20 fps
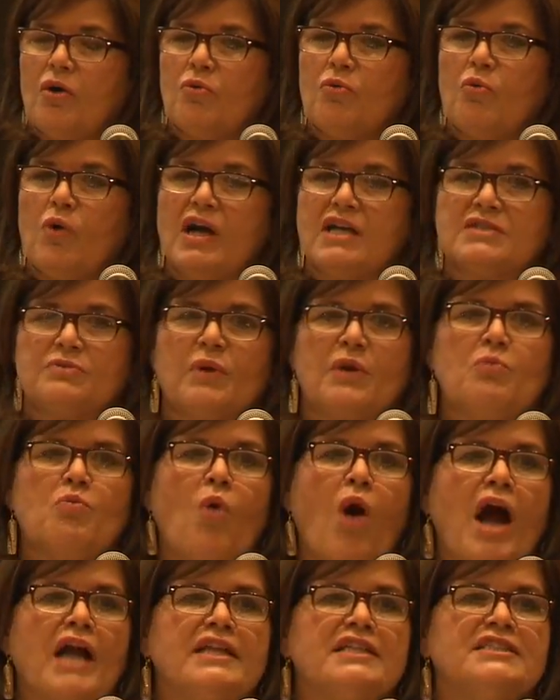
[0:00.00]
We
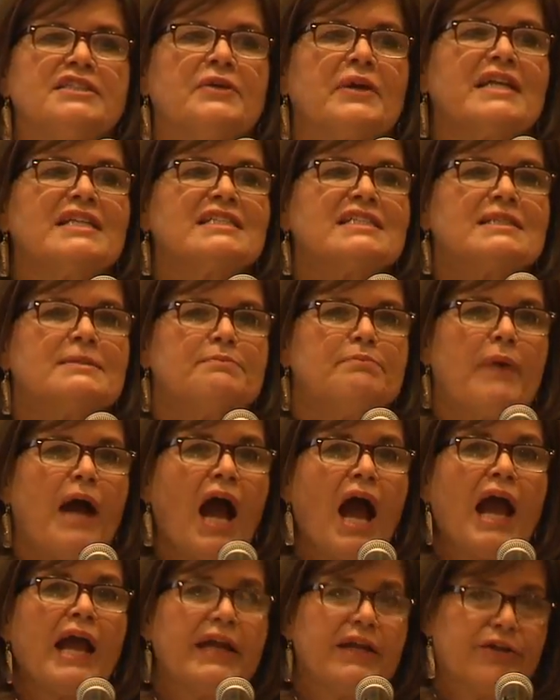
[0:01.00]
wanted to
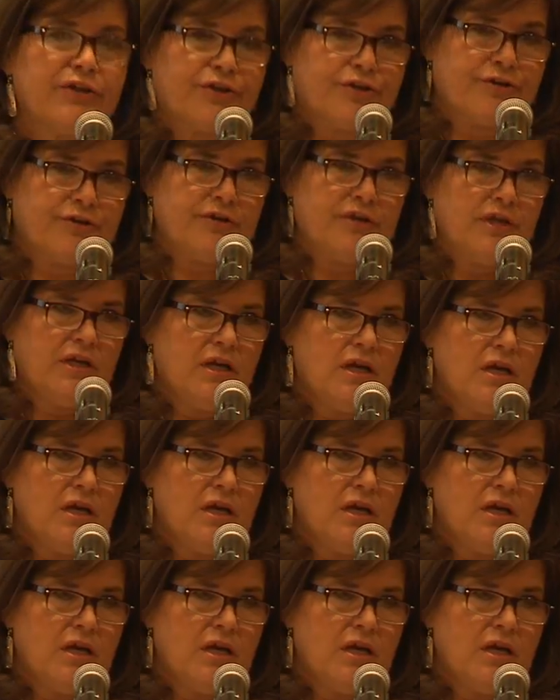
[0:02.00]
inspire